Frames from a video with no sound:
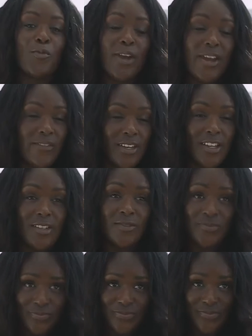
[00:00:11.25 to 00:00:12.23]
Revenue
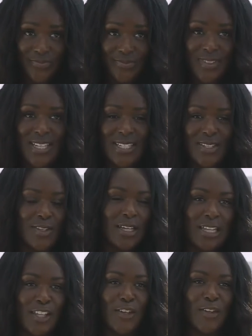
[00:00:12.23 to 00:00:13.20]
is
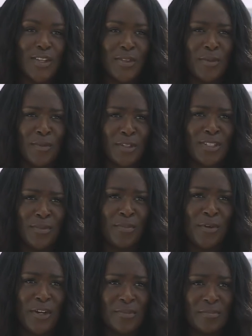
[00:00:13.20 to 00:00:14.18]
clearly the most
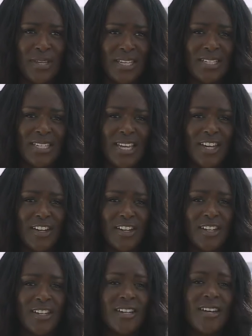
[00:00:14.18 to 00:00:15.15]
important piece here.